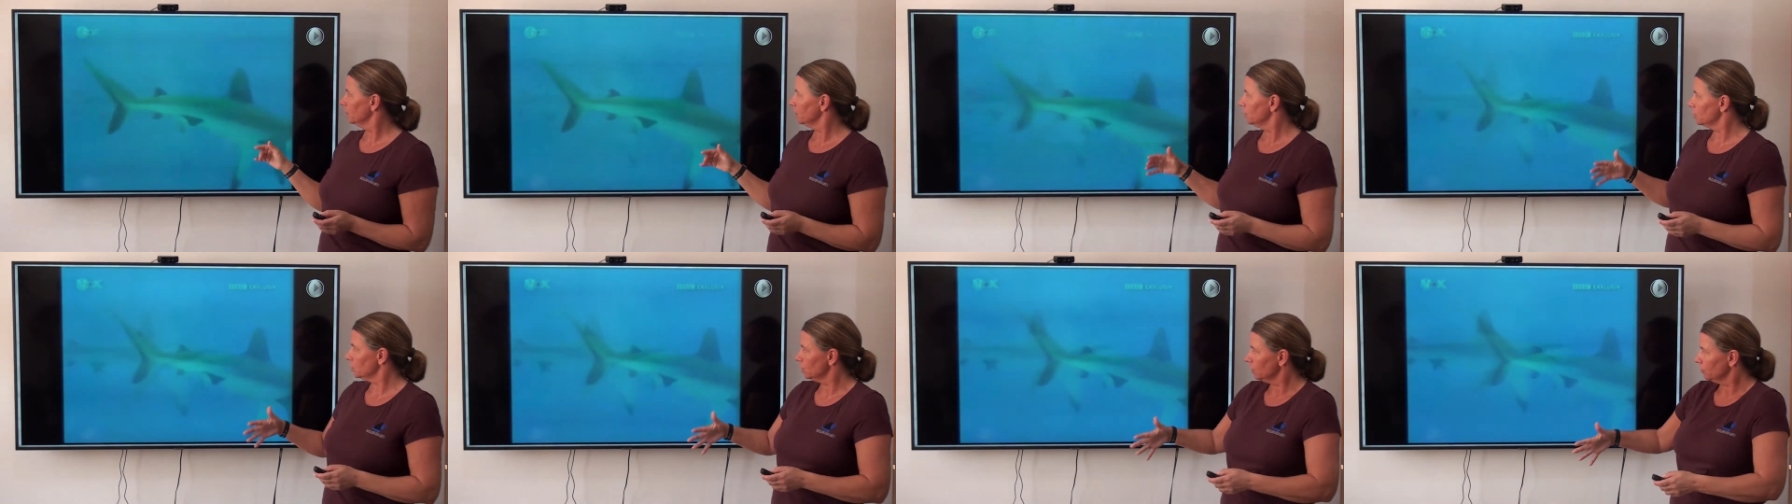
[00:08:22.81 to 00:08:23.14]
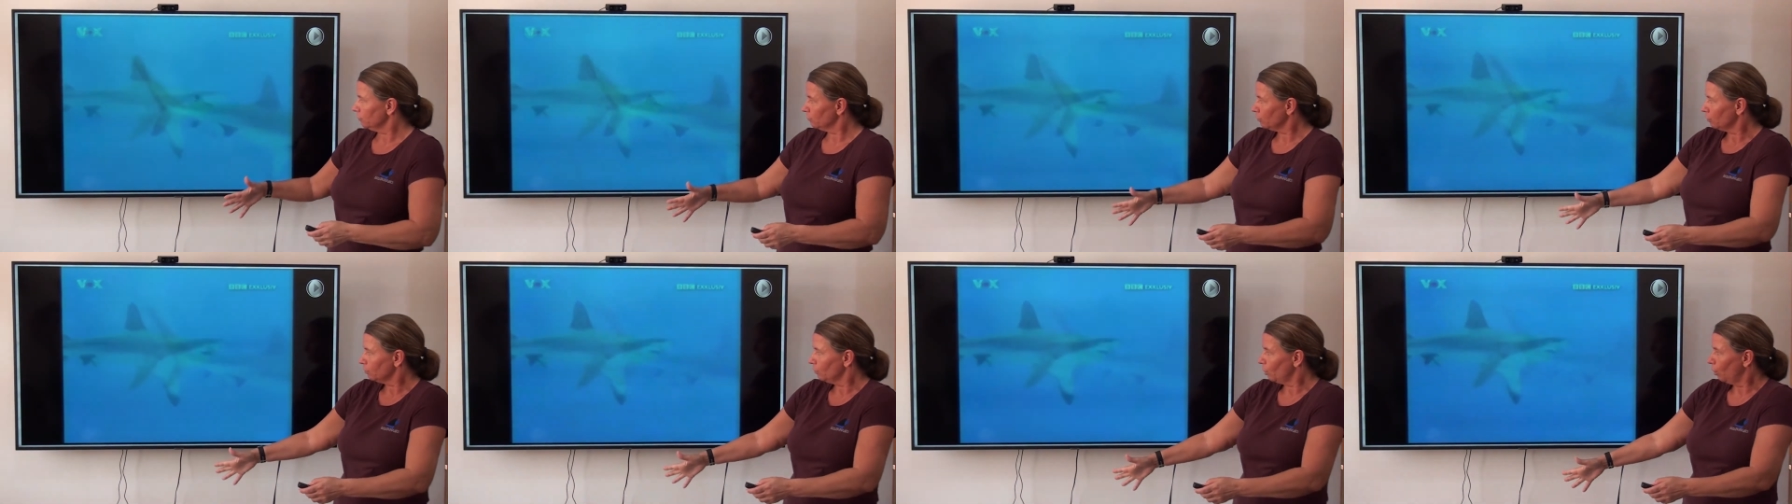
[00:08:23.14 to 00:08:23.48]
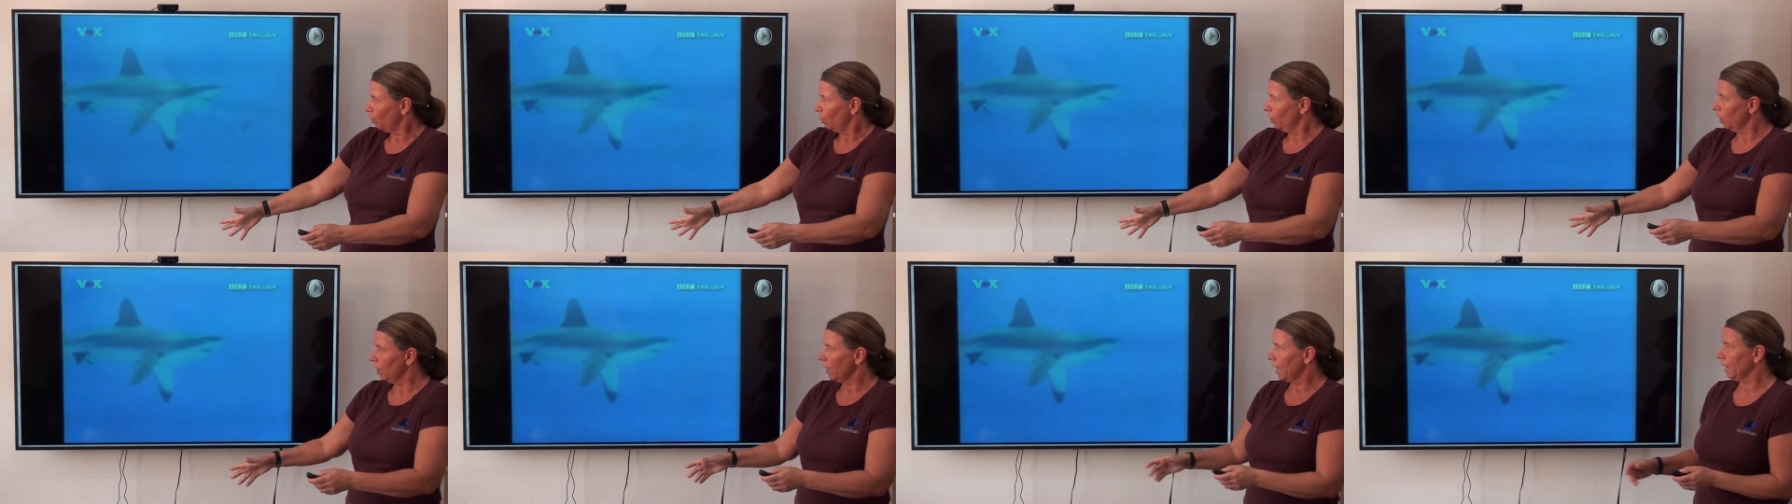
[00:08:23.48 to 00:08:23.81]
See, from
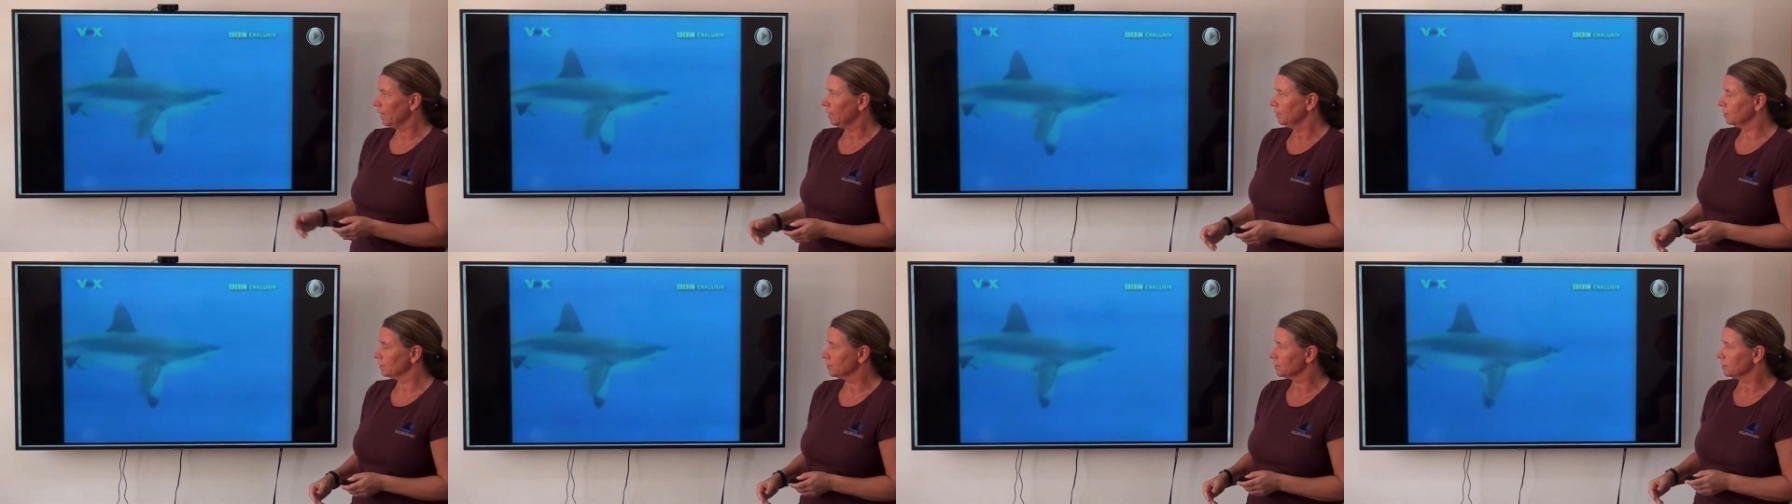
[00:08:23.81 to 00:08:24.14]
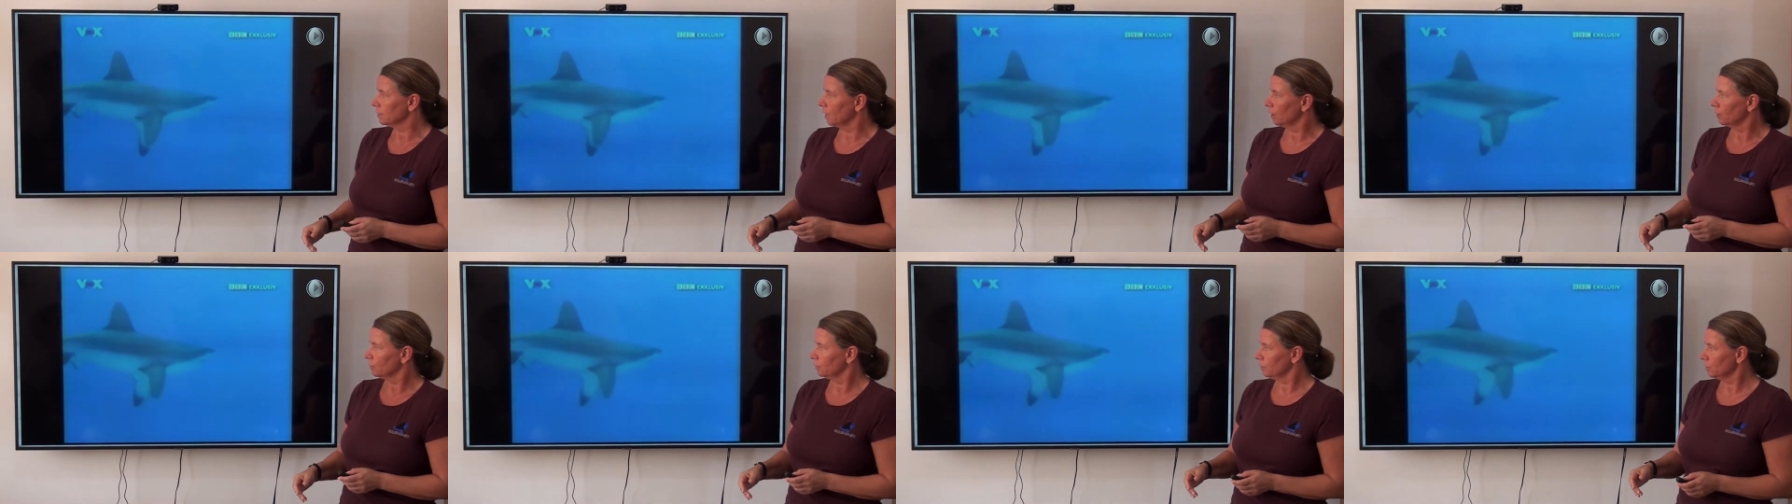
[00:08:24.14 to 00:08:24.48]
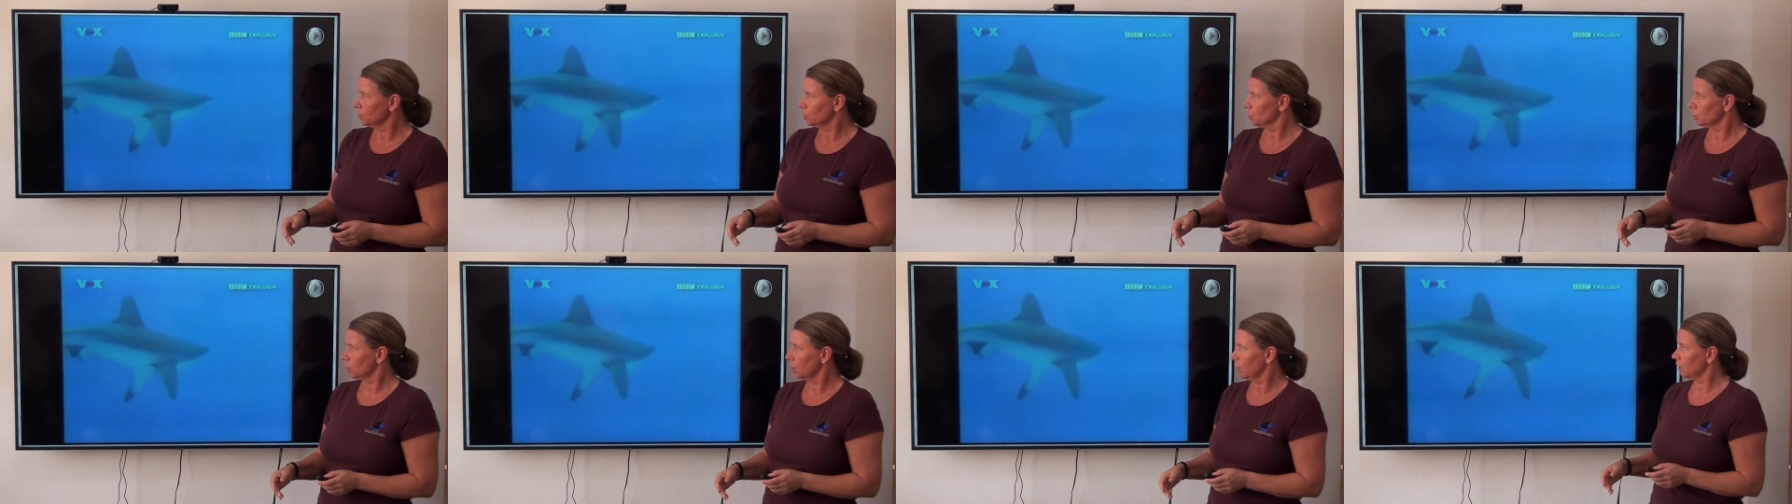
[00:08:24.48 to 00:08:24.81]
all angles now,
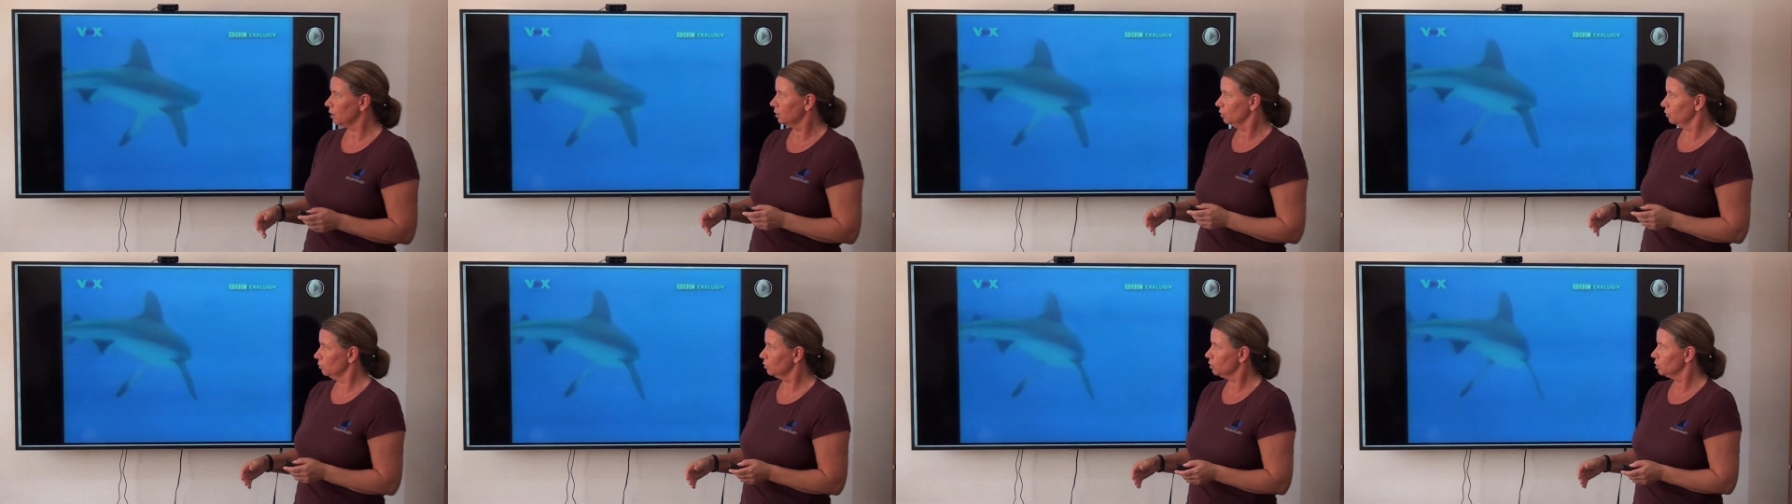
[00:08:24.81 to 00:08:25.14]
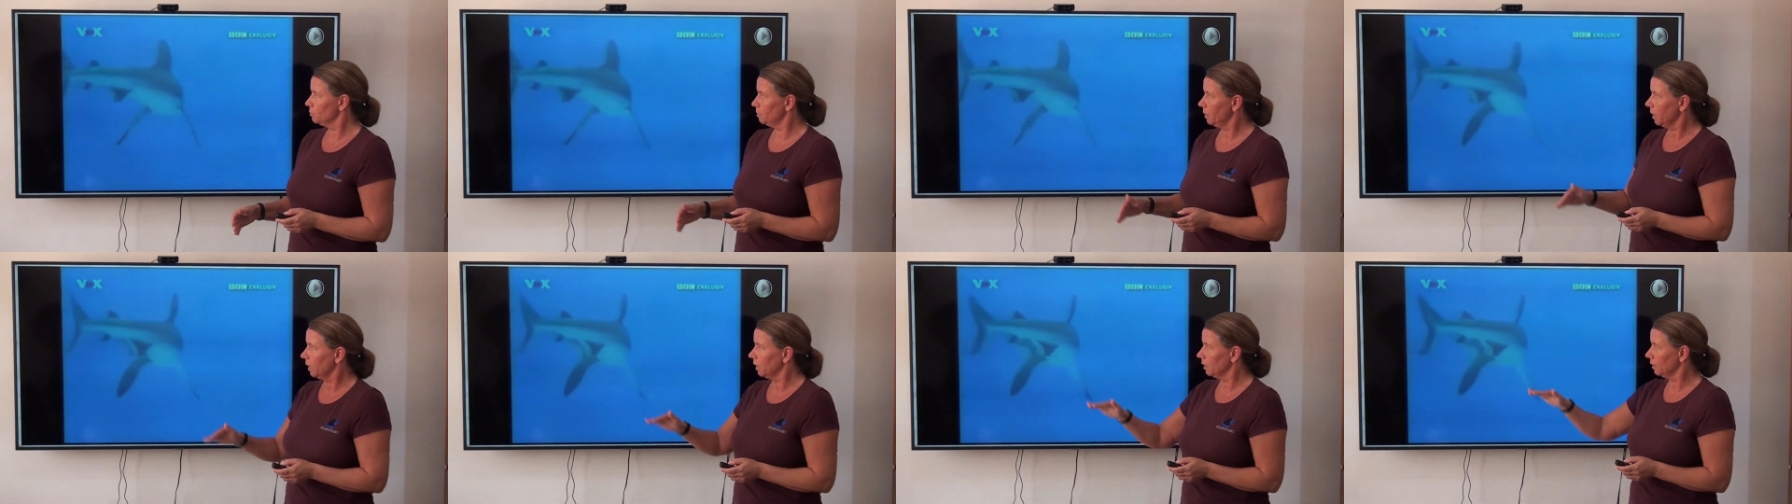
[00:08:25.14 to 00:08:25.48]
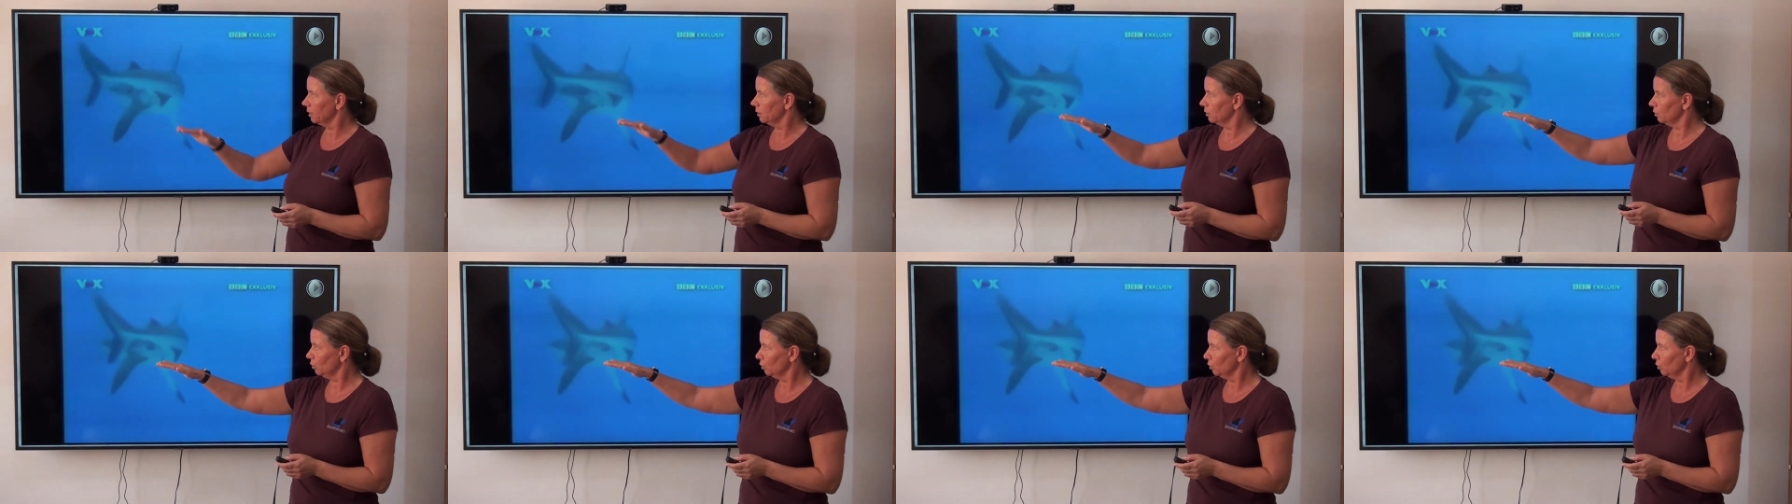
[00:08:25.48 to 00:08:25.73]
this shark looks bigger.